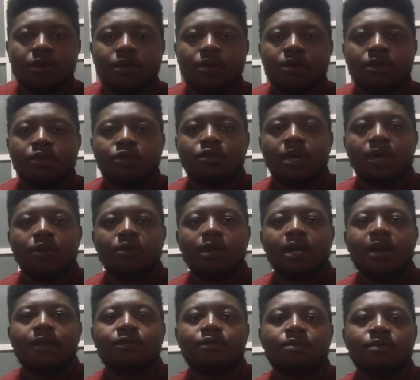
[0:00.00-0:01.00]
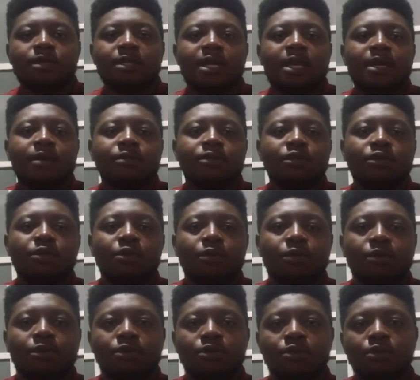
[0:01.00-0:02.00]
so I could have some time to go
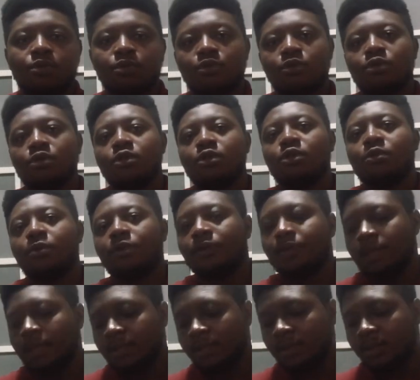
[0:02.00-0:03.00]
through with it.